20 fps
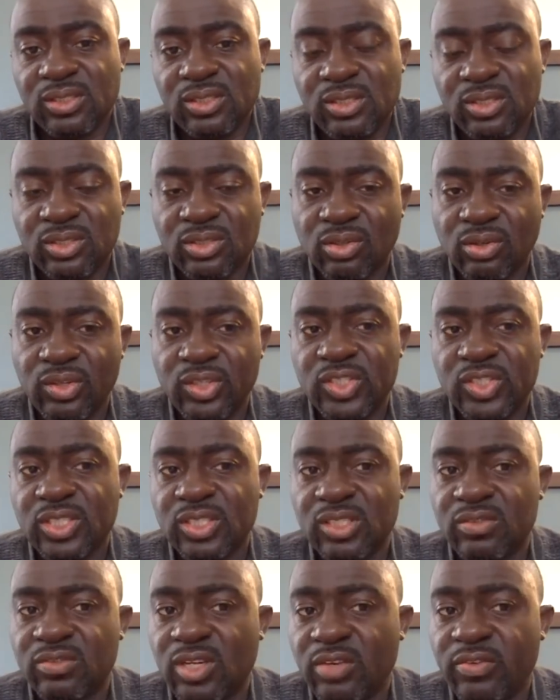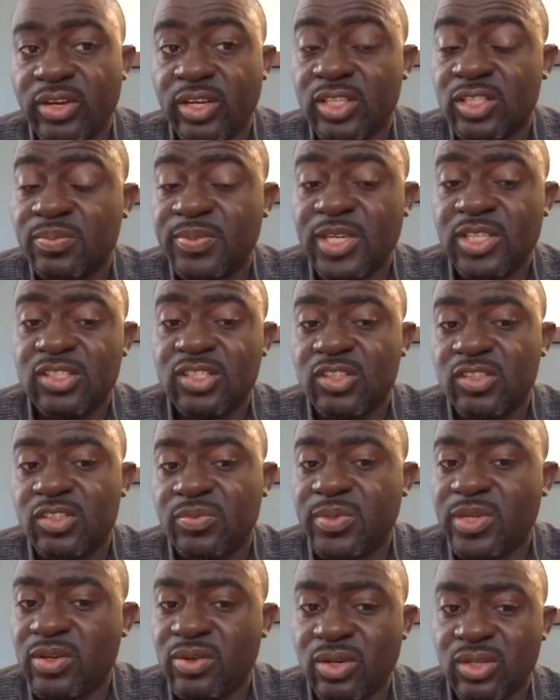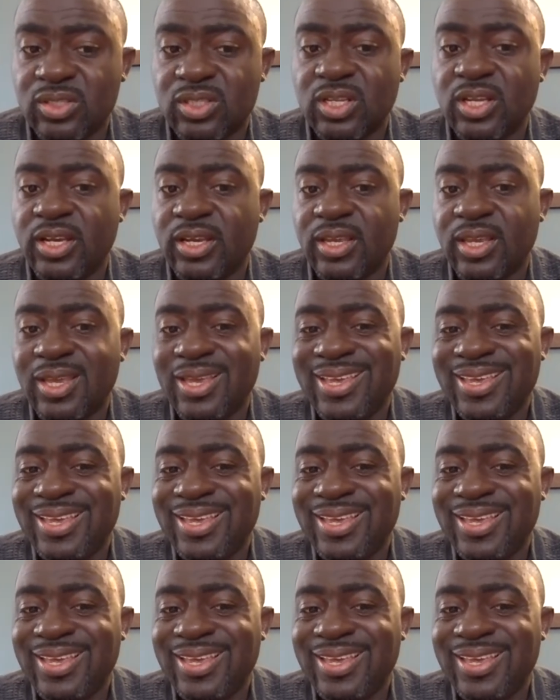installation is very, very expensive is because like